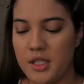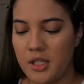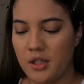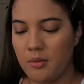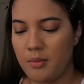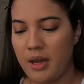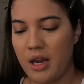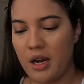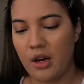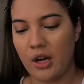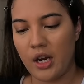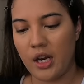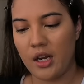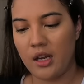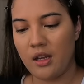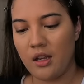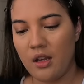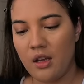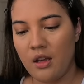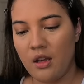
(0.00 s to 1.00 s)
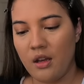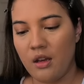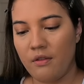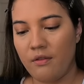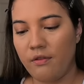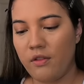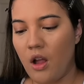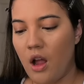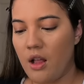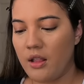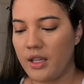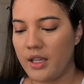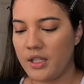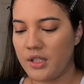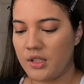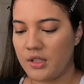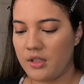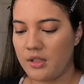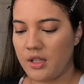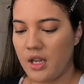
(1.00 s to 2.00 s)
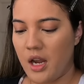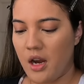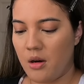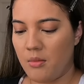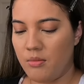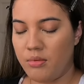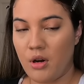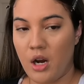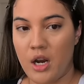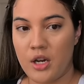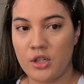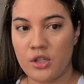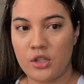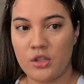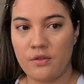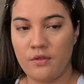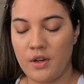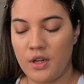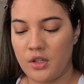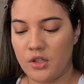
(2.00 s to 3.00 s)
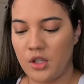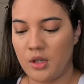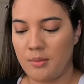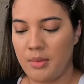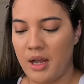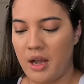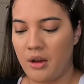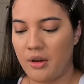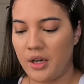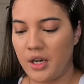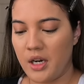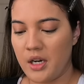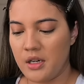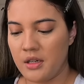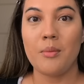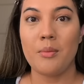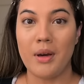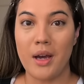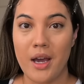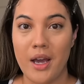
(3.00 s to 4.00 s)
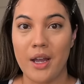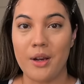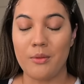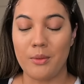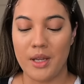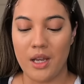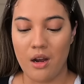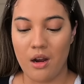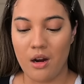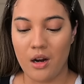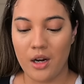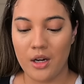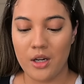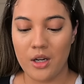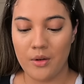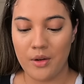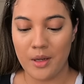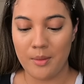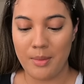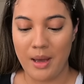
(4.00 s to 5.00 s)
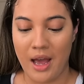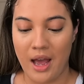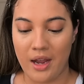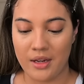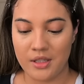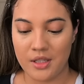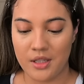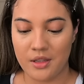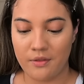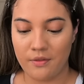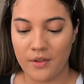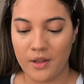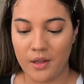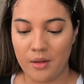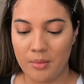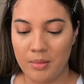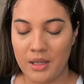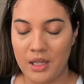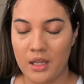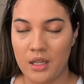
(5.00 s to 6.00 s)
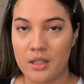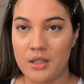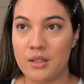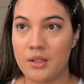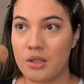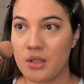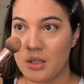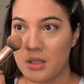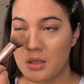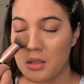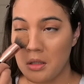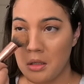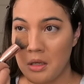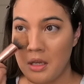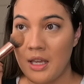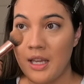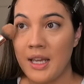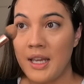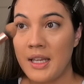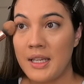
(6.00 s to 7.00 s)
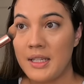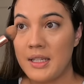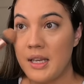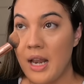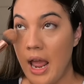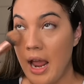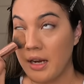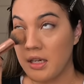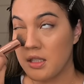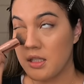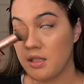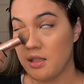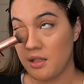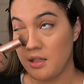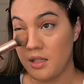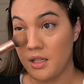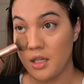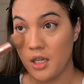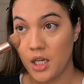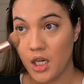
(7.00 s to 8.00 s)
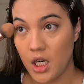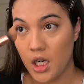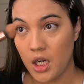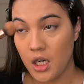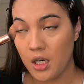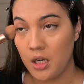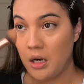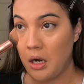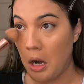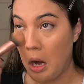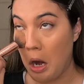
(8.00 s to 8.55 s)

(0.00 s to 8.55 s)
Tilbury Flawless Airbrush Finishing Powder. But we are going back to the Philippines next year